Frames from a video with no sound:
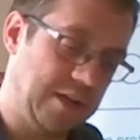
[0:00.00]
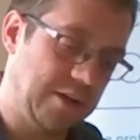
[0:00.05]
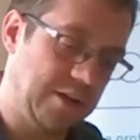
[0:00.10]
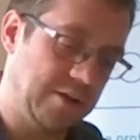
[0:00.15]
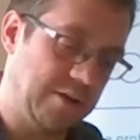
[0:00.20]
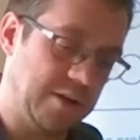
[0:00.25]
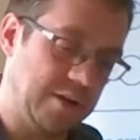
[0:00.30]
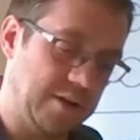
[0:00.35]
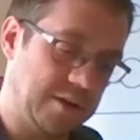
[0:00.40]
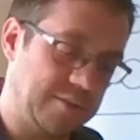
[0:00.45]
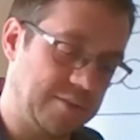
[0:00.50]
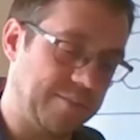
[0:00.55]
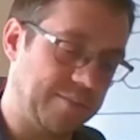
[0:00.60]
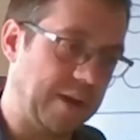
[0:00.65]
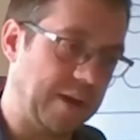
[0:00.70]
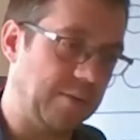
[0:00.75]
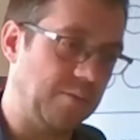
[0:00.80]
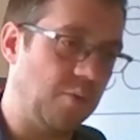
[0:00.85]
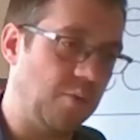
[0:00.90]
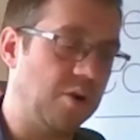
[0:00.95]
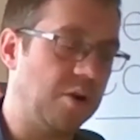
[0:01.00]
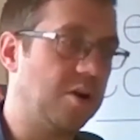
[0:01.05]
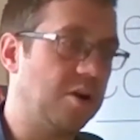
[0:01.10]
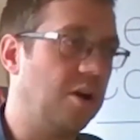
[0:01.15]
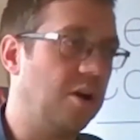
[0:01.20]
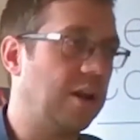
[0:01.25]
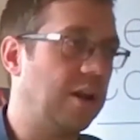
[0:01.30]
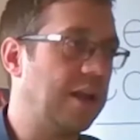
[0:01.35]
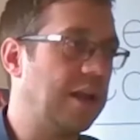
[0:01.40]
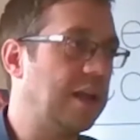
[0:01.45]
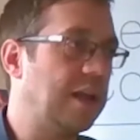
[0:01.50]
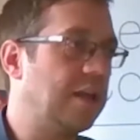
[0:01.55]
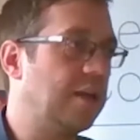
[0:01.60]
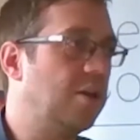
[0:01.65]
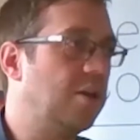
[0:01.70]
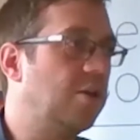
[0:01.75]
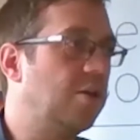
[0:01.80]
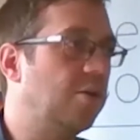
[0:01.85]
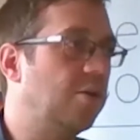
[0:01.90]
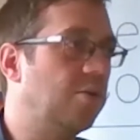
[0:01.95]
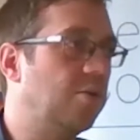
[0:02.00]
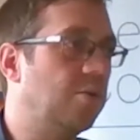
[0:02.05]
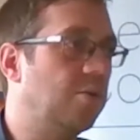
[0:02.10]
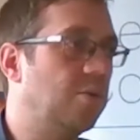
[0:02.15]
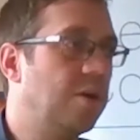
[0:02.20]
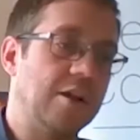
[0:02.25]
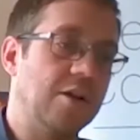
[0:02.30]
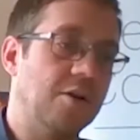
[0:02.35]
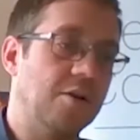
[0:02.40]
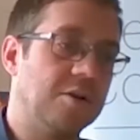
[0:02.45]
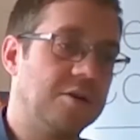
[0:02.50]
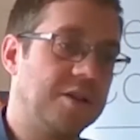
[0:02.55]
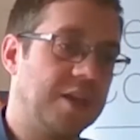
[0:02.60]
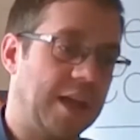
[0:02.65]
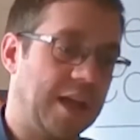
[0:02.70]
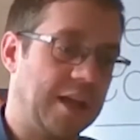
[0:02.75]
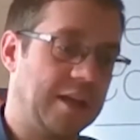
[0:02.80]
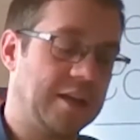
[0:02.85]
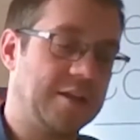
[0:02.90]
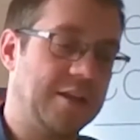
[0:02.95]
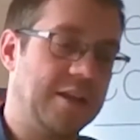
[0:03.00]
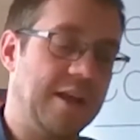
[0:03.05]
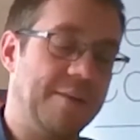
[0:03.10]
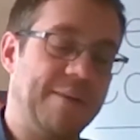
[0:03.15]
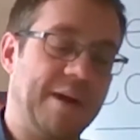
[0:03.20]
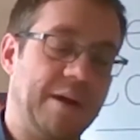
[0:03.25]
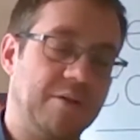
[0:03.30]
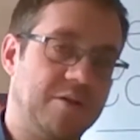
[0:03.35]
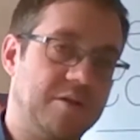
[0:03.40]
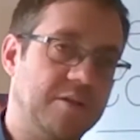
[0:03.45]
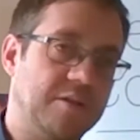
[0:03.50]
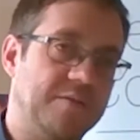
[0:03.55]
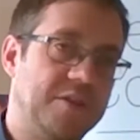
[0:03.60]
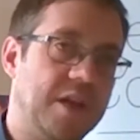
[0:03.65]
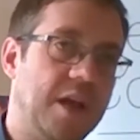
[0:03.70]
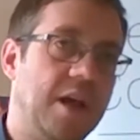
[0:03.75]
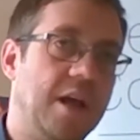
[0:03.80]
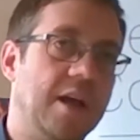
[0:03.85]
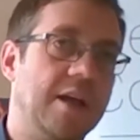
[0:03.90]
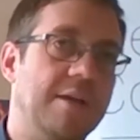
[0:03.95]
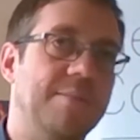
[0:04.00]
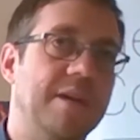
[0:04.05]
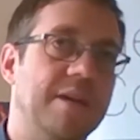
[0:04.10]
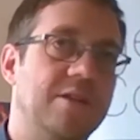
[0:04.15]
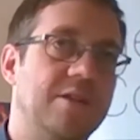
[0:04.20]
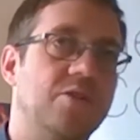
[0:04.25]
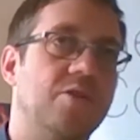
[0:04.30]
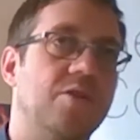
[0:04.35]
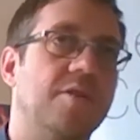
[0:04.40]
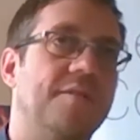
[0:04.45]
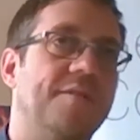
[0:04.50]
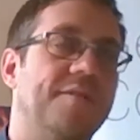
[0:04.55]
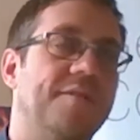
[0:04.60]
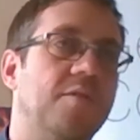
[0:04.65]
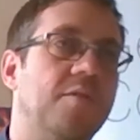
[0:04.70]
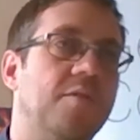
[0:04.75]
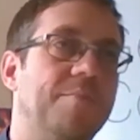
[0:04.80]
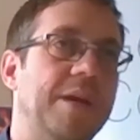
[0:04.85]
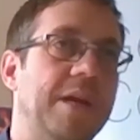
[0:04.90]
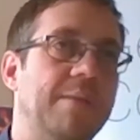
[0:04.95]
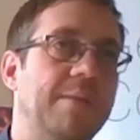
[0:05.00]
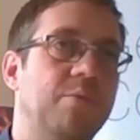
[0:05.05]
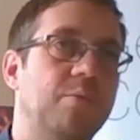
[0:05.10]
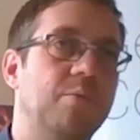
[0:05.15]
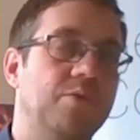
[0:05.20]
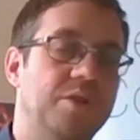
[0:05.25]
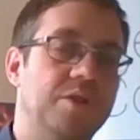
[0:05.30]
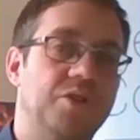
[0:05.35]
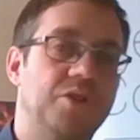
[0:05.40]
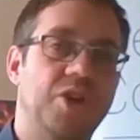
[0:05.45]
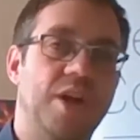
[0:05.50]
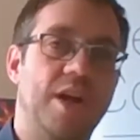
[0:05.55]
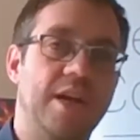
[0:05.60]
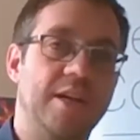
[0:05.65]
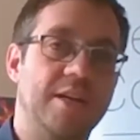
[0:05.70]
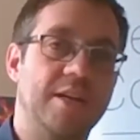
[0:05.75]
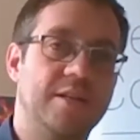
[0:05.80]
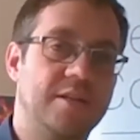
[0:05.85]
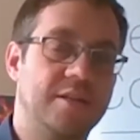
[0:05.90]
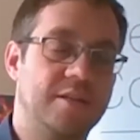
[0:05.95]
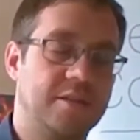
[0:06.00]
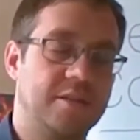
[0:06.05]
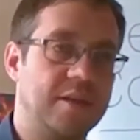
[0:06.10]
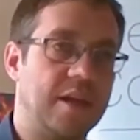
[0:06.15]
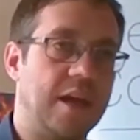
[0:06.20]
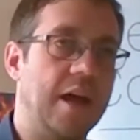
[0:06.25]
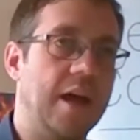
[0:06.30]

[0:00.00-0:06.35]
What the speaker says: There's been one colleague who looked at the amount of time it took for people to chase